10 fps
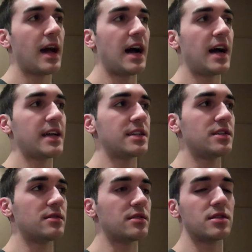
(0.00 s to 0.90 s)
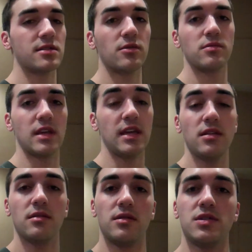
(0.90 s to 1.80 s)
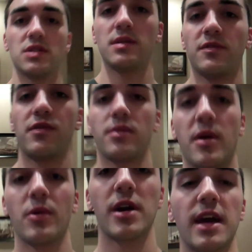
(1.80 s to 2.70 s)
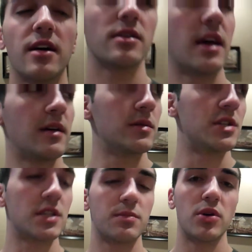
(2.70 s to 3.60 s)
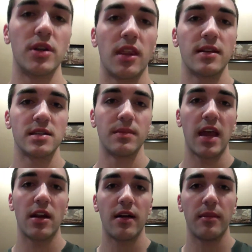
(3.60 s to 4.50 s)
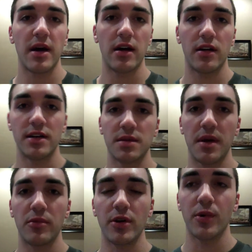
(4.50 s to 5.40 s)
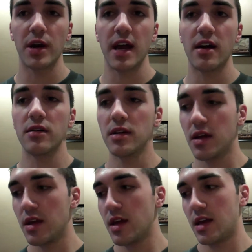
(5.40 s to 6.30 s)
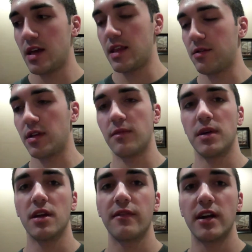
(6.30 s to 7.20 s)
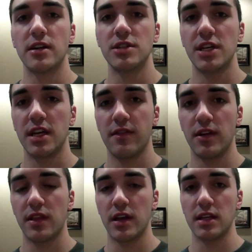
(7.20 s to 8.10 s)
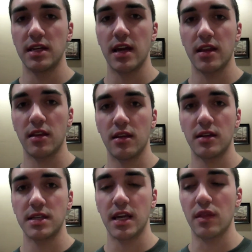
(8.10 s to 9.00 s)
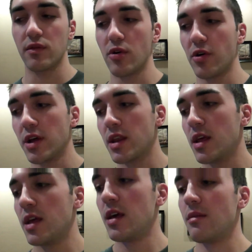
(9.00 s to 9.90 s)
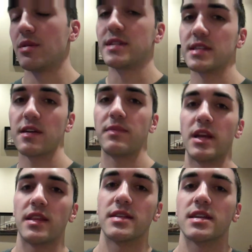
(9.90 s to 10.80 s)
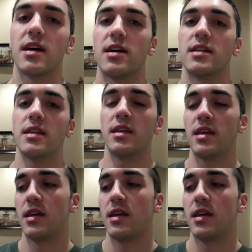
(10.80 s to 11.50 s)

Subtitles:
I don't eat usually before my workout. I would just put some Gatorade powder into my pre-workout, and that would give me enough energy and everything to get through it. But since I've been on this cut,